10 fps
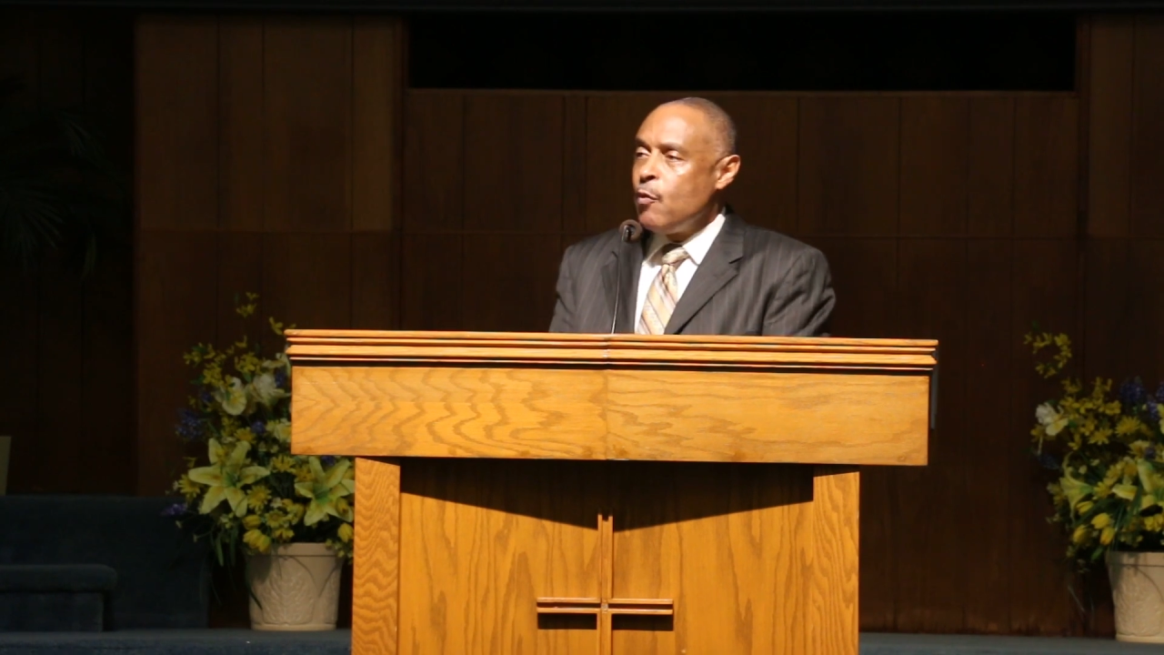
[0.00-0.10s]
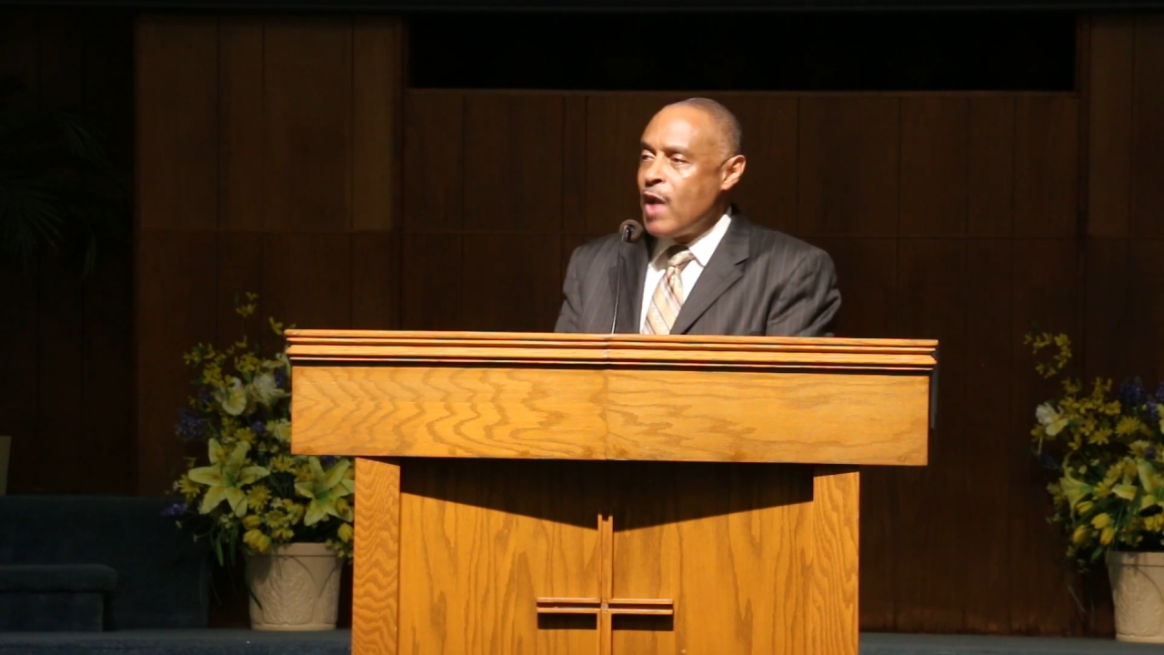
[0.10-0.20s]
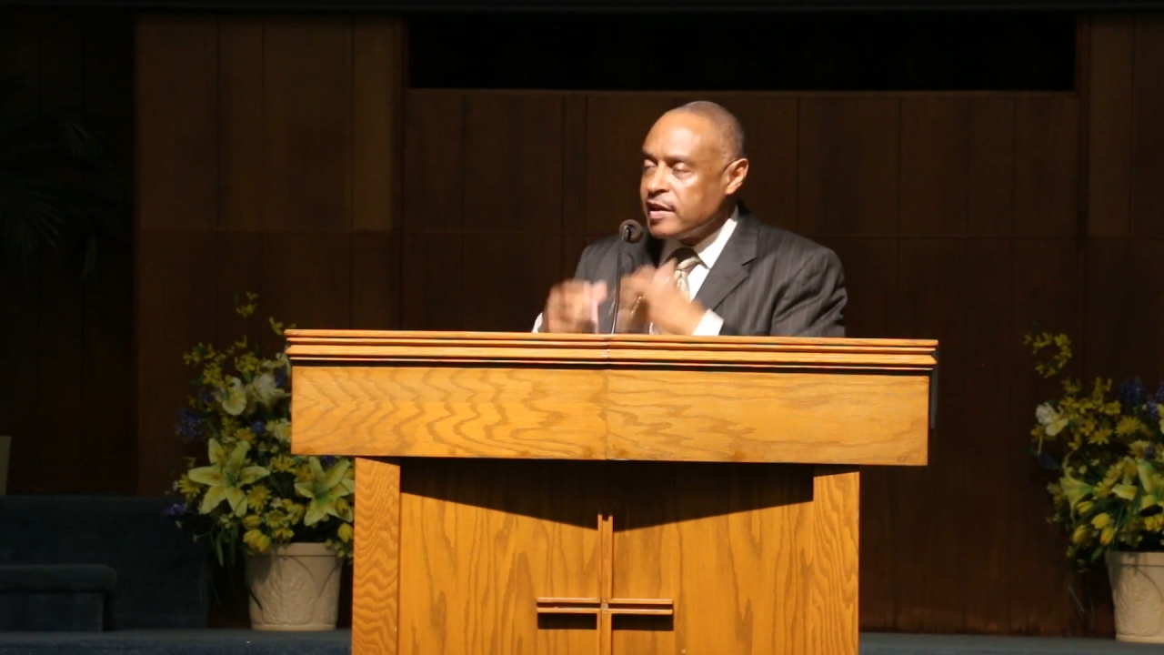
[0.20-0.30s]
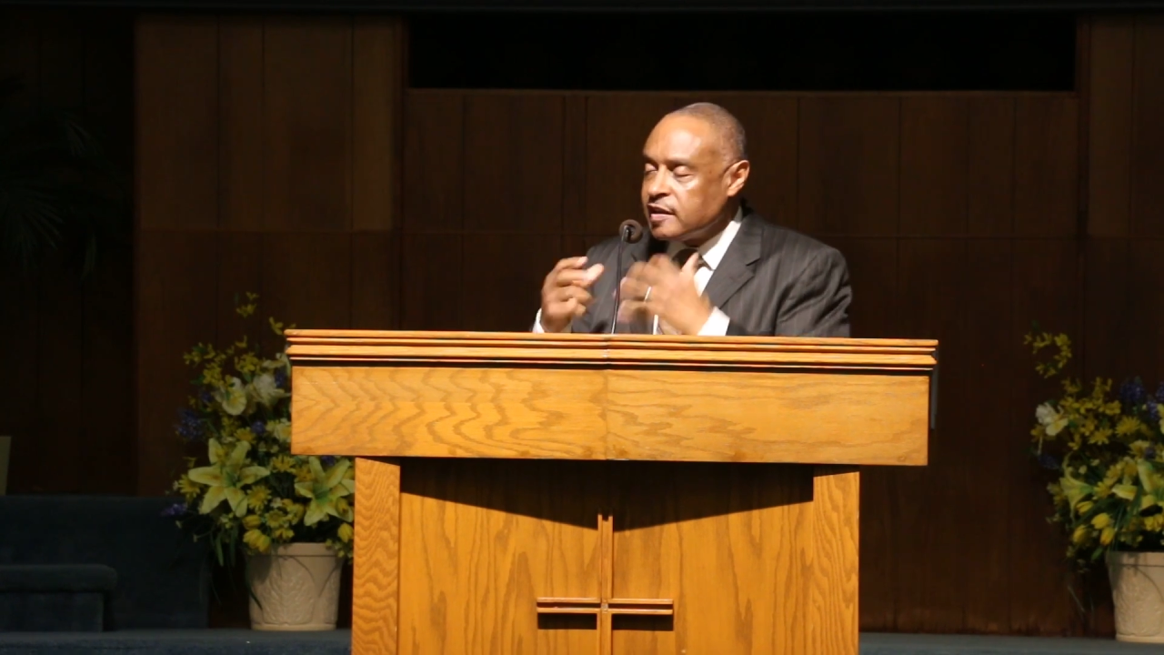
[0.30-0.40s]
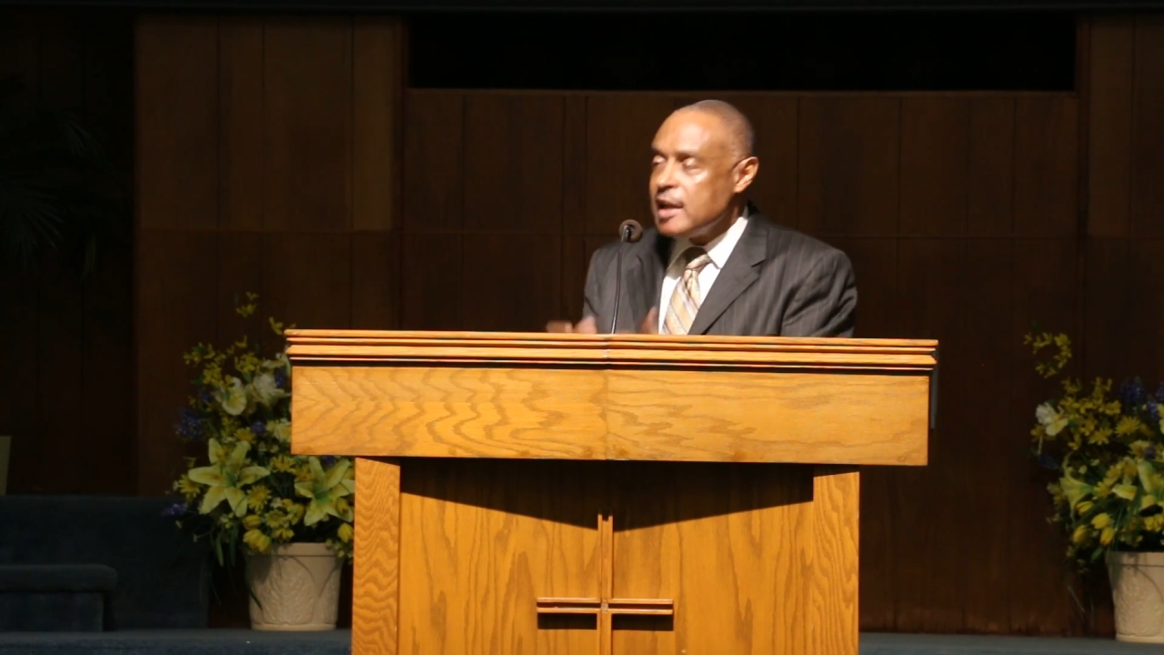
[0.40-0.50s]

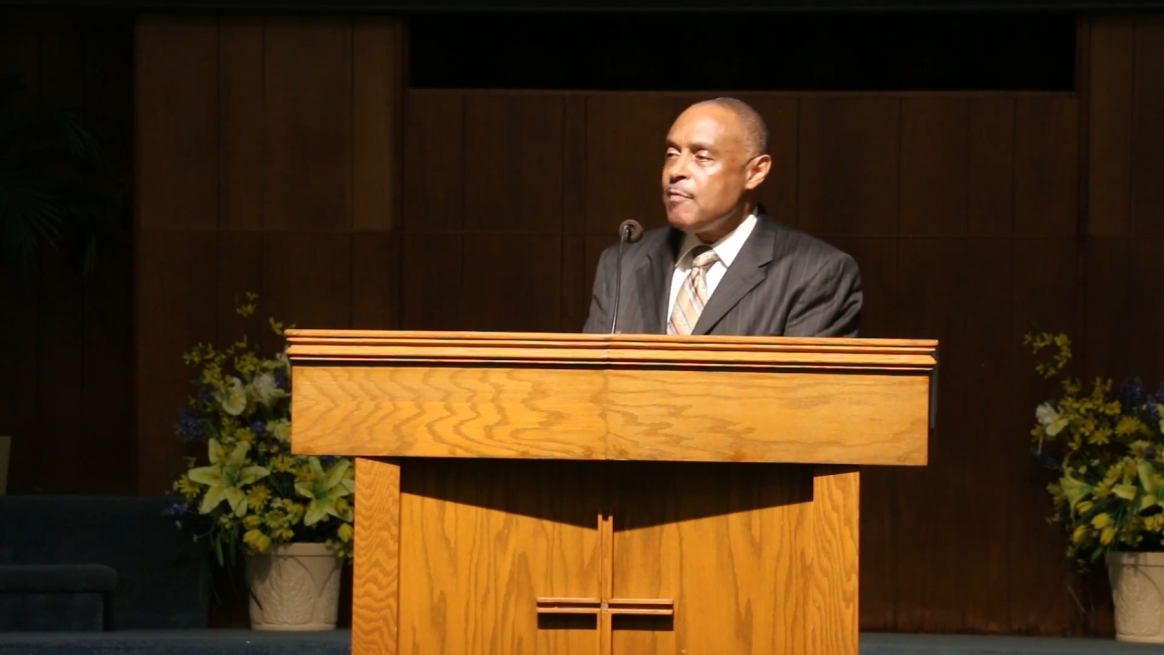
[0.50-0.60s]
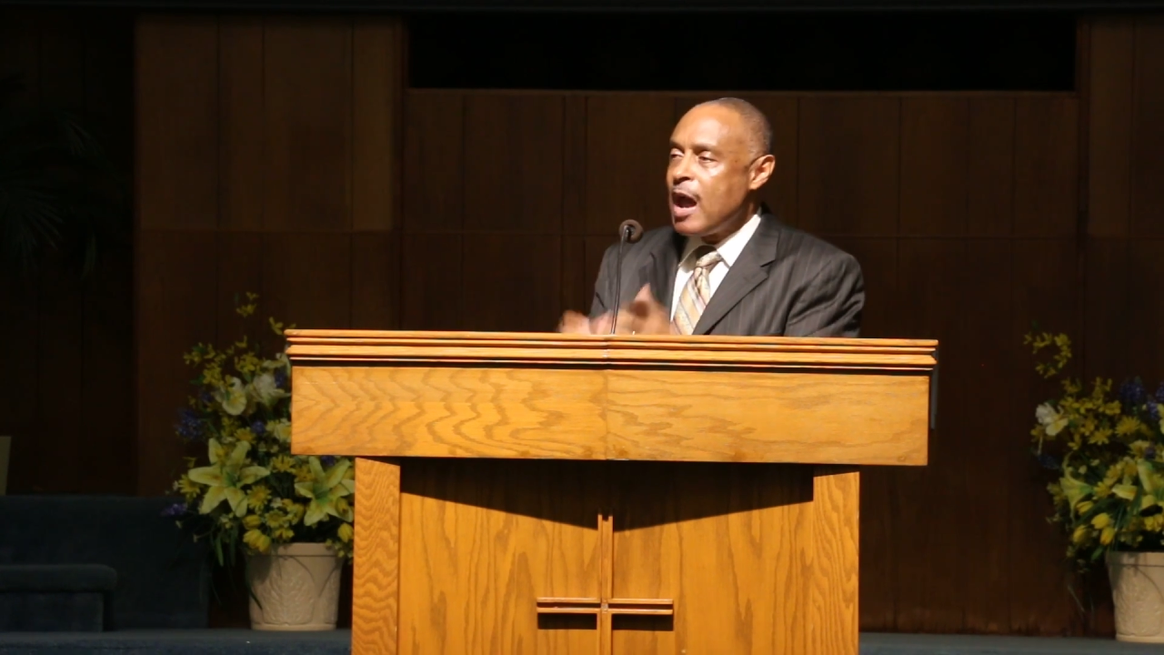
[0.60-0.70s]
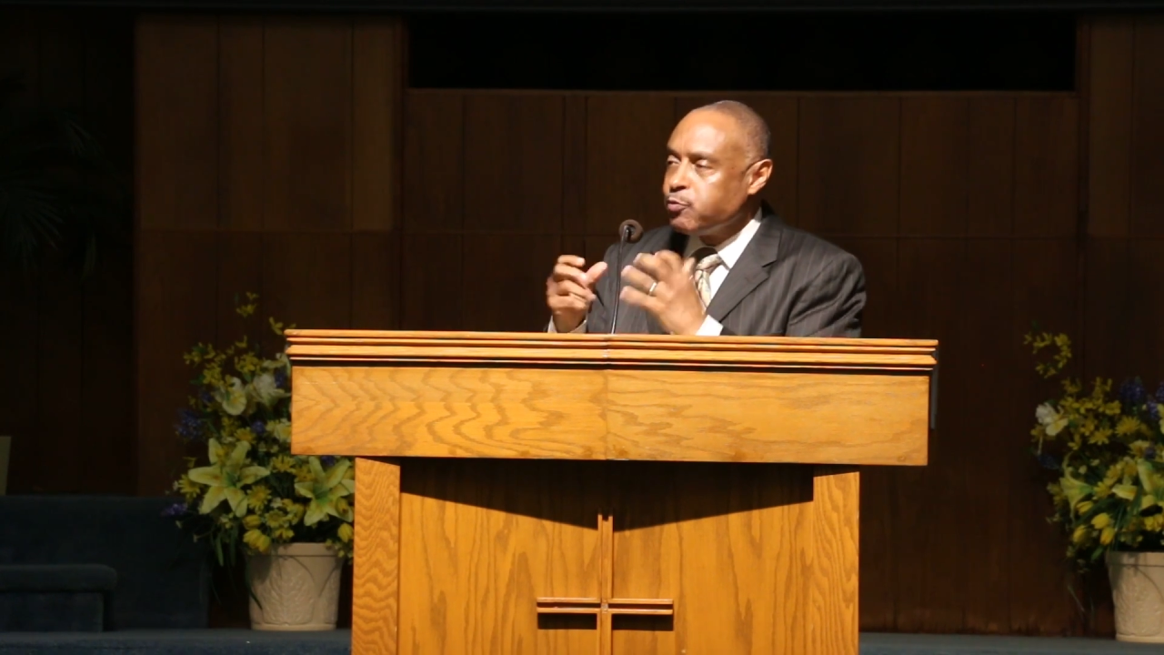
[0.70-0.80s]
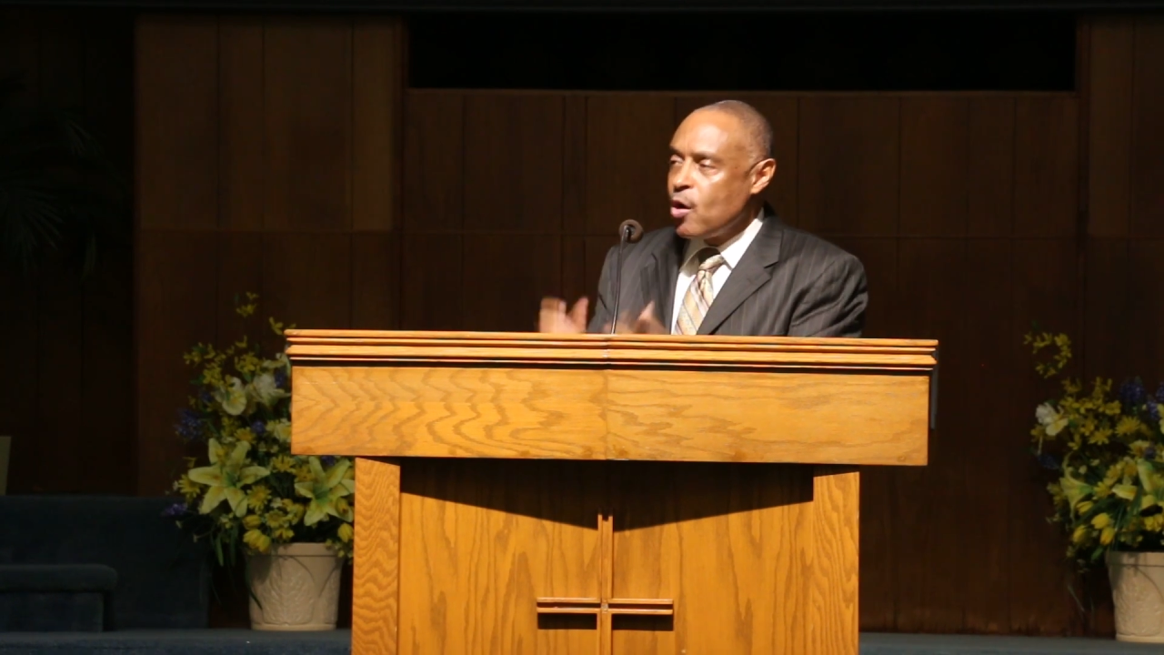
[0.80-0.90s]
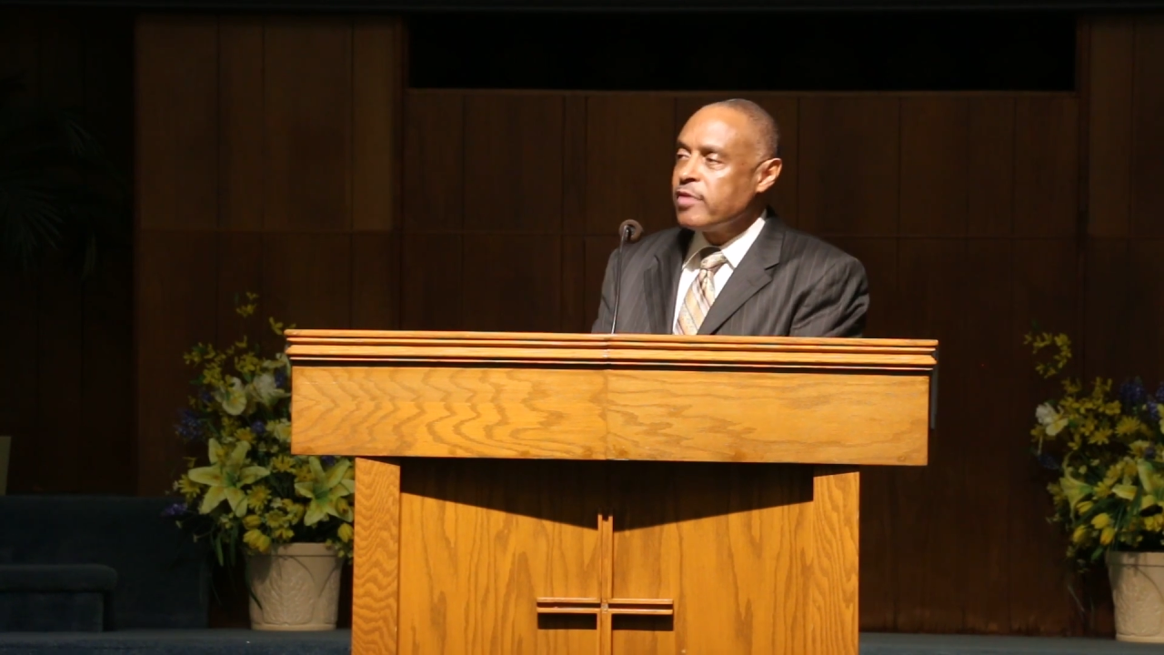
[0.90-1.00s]
when I see
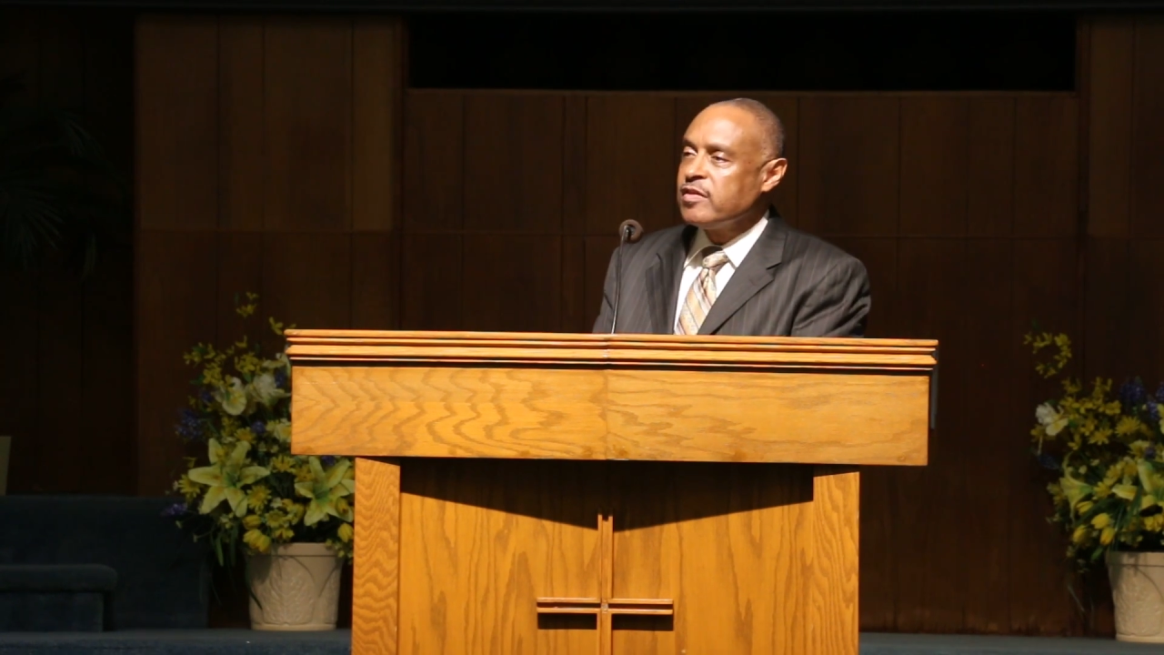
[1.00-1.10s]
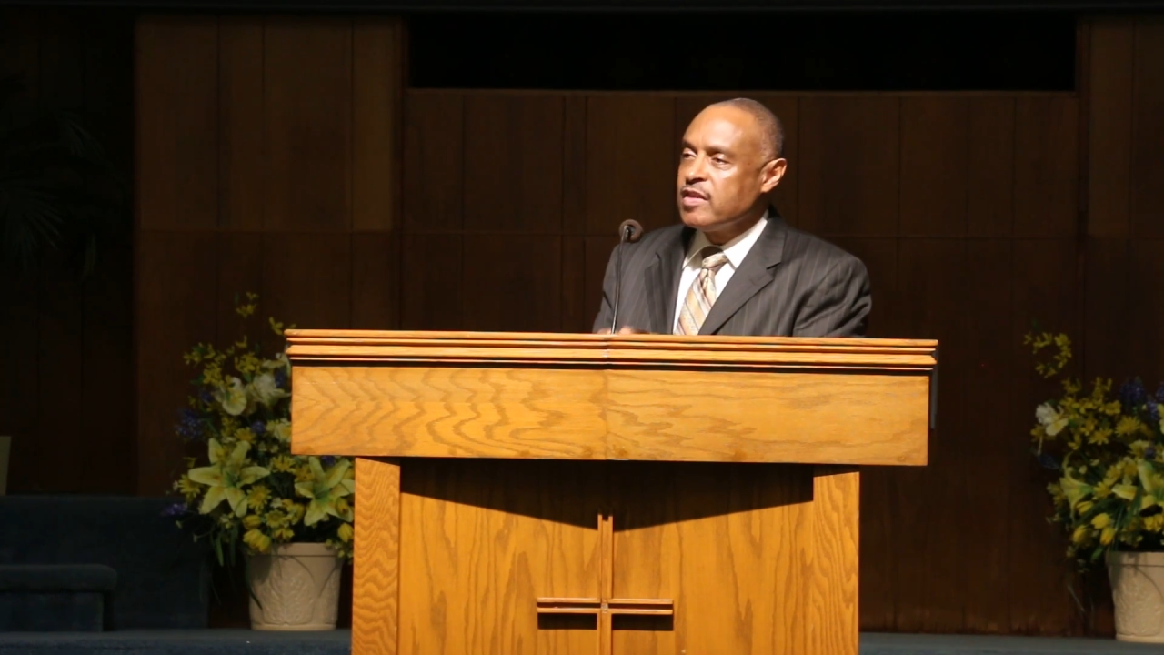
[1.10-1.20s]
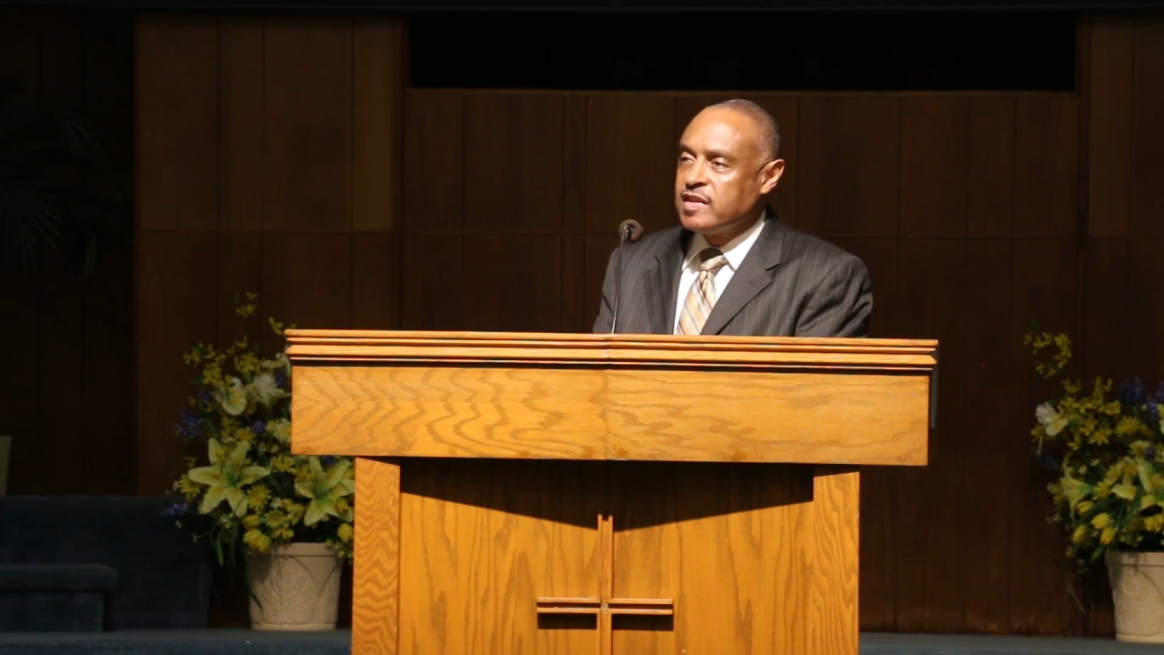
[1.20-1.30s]
my brothers